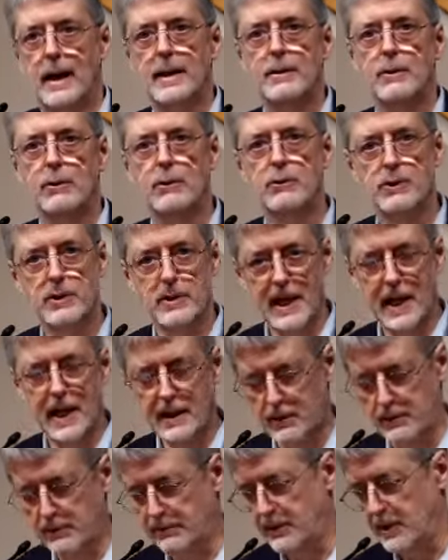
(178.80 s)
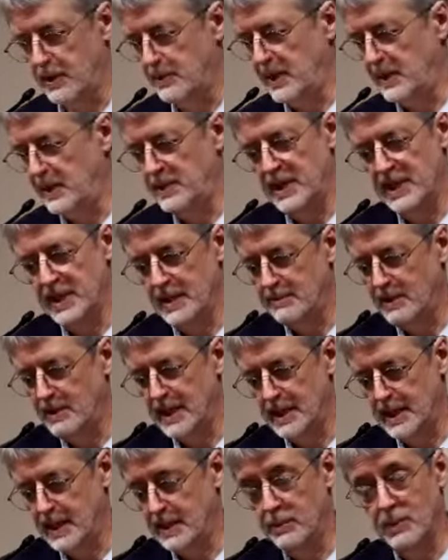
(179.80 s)
I know there's a doctor in front of
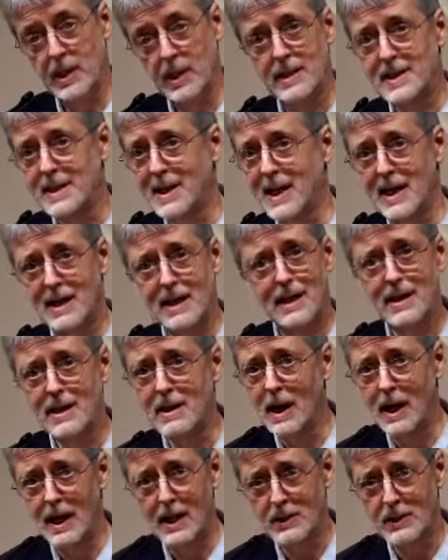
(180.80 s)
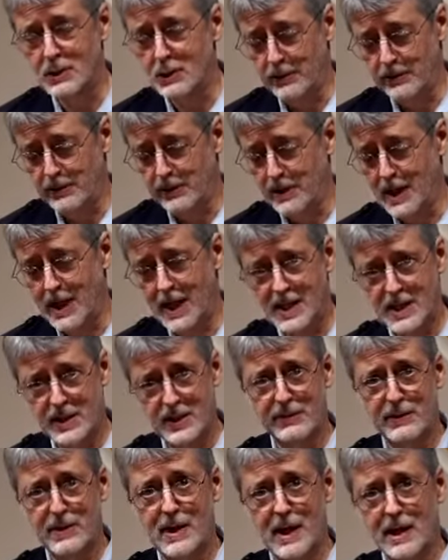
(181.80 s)
my name, but it's not theology or
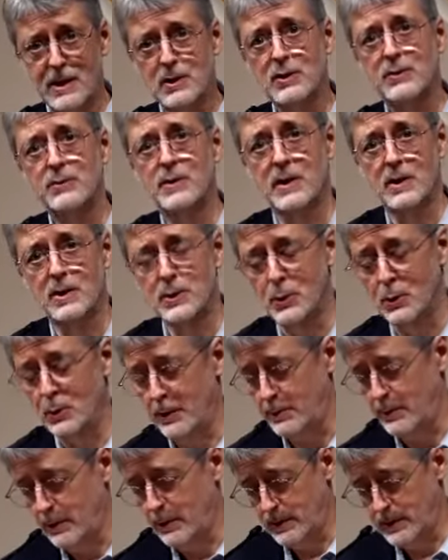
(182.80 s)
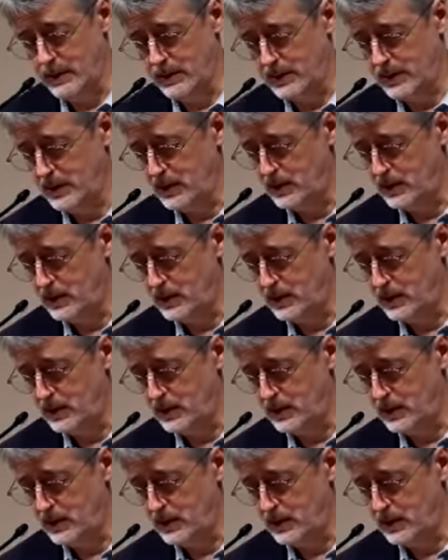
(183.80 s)
philosophy. I just fix sore throats and